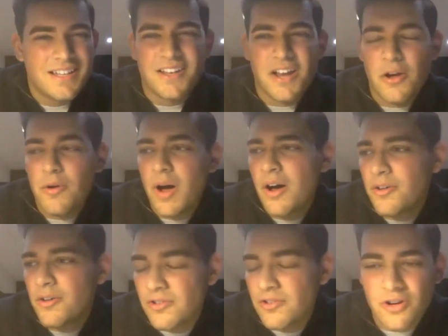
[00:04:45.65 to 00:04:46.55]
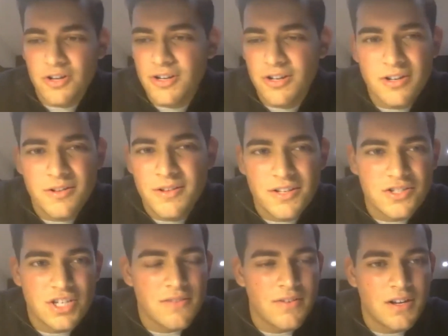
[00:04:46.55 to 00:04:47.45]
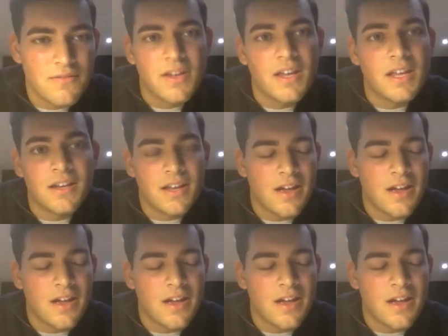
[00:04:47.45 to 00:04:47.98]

you know, oh, you're not going to achieve anything.